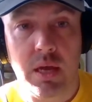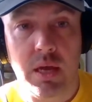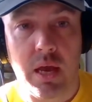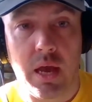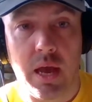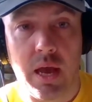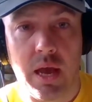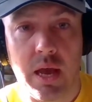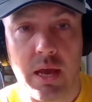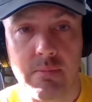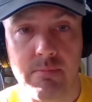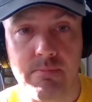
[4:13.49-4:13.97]

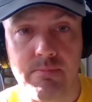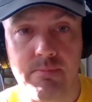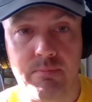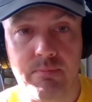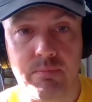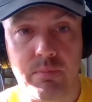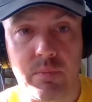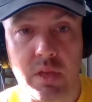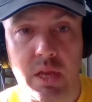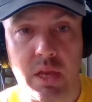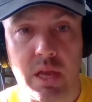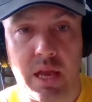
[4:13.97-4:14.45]
and
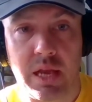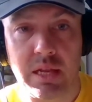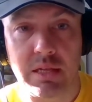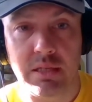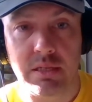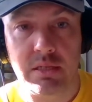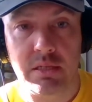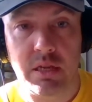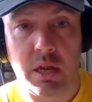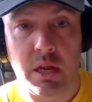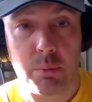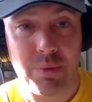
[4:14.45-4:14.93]

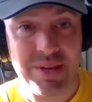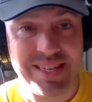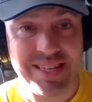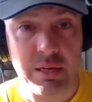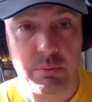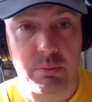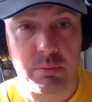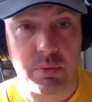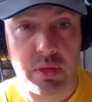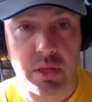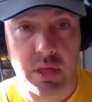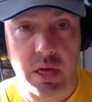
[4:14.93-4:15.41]
like we
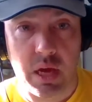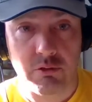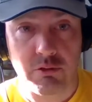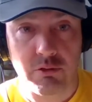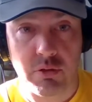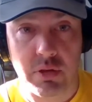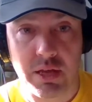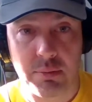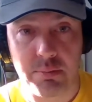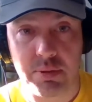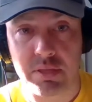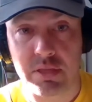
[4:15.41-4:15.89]
did with the
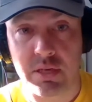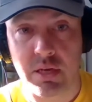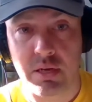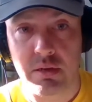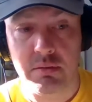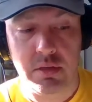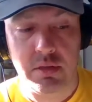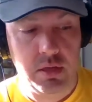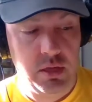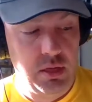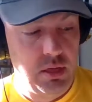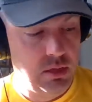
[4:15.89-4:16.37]
100th
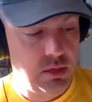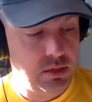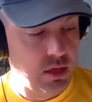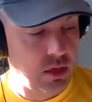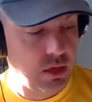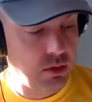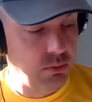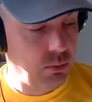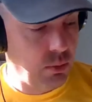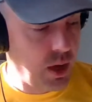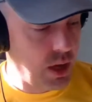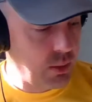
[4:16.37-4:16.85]
episode.
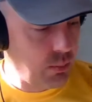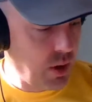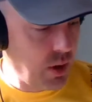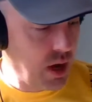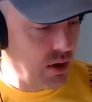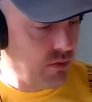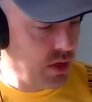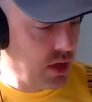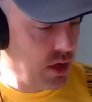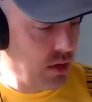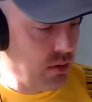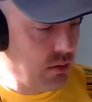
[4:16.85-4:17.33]
So where
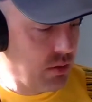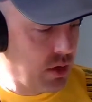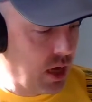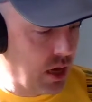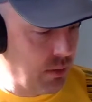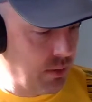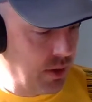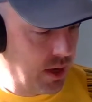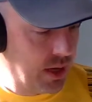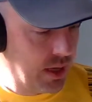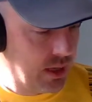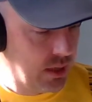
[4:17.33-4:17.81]
are you
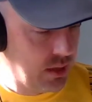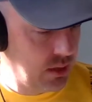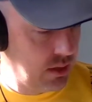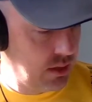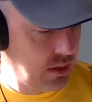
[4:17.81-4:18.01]
going?